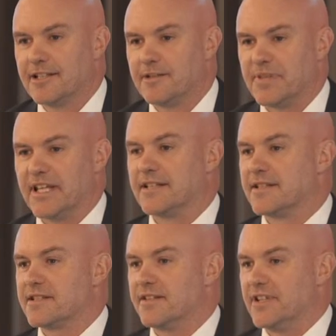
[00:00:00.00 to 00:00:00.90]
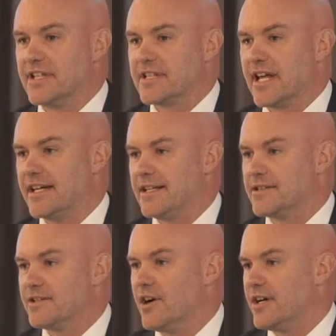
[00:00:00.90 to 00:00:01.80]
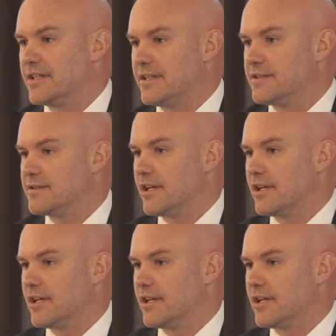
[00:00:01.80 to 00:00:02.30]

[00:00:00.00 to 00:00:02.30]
compared to the 70s and 80s and 90s.